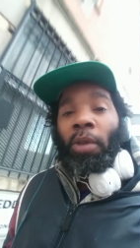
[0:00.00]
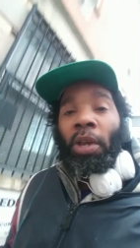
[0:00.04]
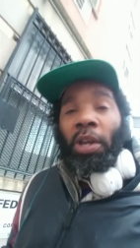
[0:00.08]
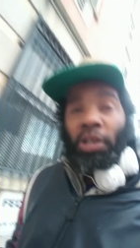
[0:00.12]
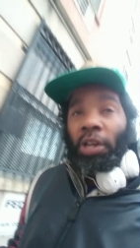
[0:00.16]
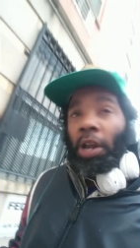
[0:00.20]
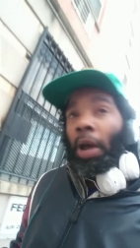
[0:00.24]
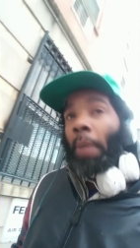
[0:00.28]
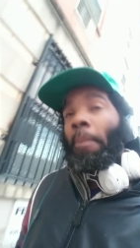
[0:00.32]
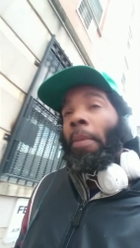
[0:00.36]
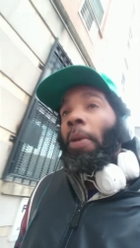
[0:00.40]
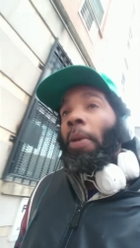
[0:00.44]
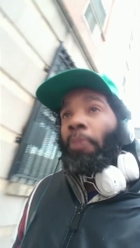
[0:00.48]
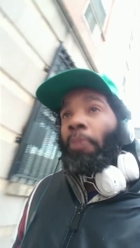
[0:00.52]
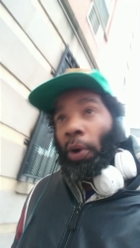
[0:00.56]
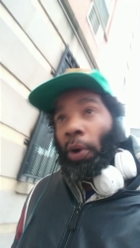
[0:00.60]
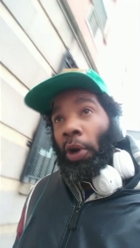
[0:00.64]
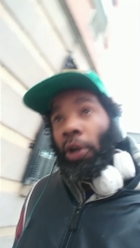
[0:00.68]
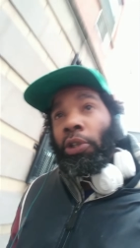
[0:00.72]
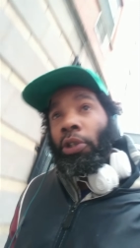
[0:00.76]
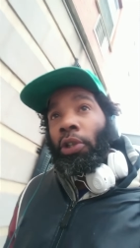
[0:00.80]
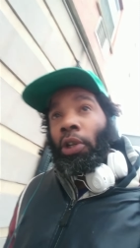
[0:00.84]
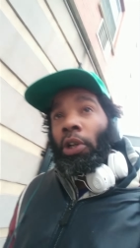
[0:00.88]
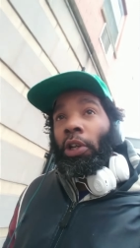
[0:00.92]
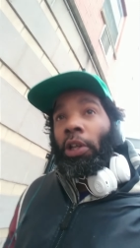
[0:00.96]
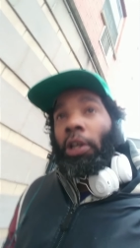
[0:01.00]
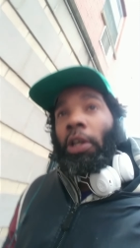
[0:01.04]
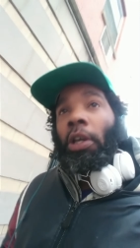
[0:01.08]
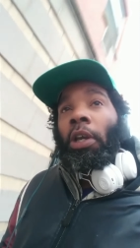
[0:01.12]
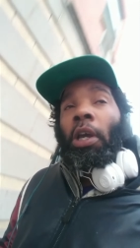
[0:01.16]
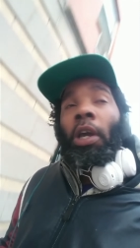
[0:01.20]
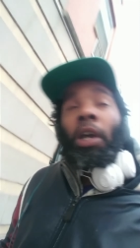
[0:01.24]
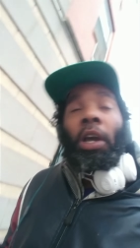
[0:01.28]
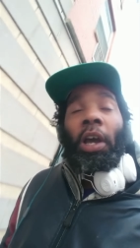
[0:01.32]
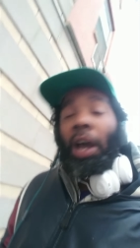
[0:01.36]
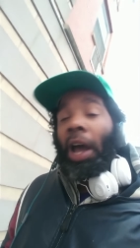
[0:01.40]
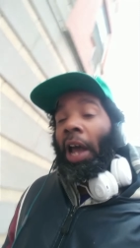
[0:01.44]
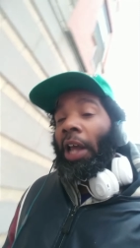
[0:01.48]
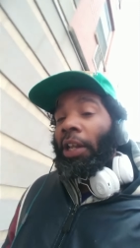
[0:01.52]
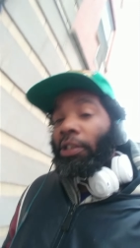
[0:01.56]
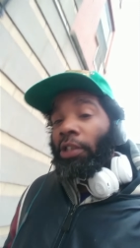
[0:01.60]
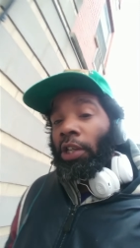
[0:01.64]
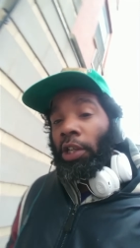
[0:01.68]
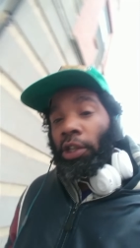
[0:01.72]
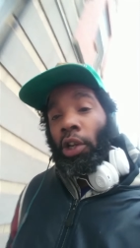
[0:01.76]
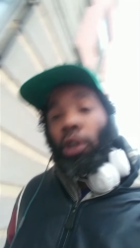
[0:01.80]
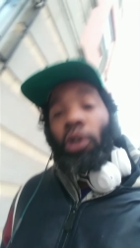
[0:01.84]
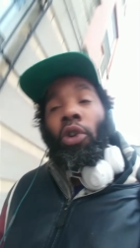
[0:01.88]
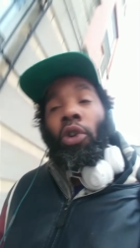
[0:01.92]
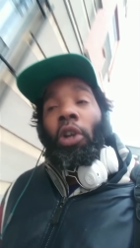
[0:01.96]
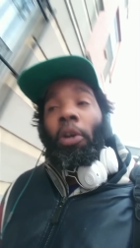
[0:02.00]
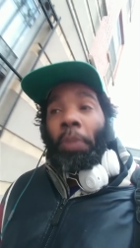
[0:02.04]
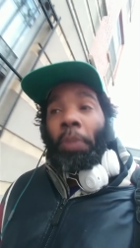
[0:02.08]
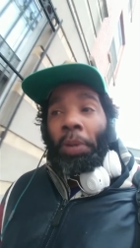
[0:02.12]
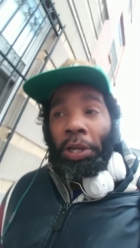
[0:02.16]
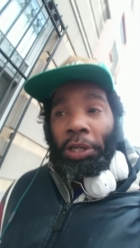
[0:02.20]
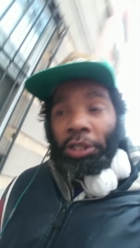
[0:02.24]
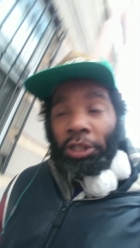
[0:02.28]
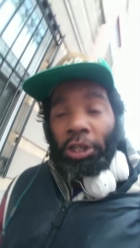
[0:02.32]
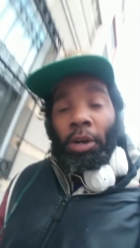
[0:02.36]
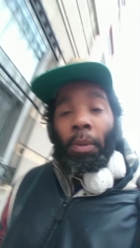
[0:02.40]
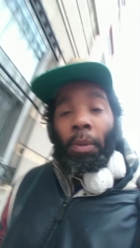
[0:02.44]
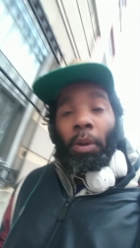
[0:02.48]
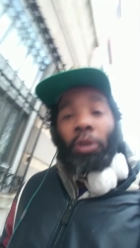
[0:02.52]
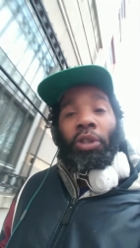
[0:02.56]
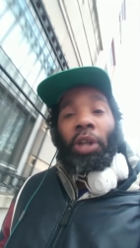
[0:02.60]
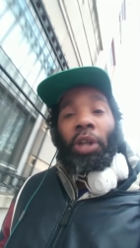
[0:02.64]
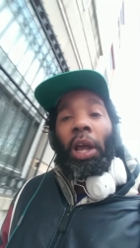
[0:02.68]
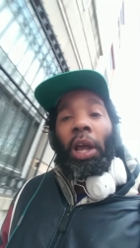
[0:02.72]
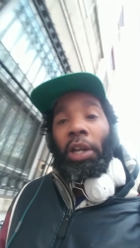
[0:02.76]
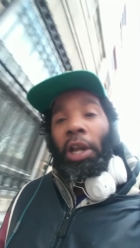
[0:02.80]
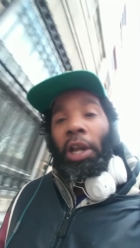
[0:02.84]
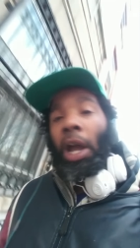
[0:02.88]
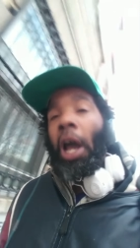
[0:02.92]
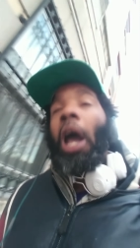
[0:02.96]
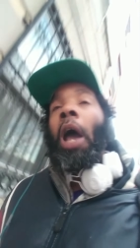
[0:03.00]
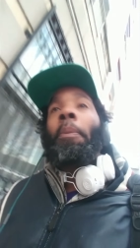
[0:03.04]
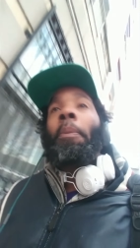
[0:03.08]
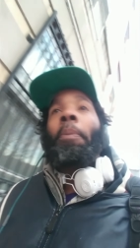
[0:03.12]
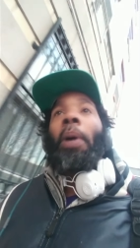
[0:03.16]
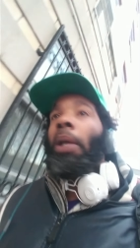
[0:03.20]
Now, me personally, I'd say you're doing it because of the Most High God,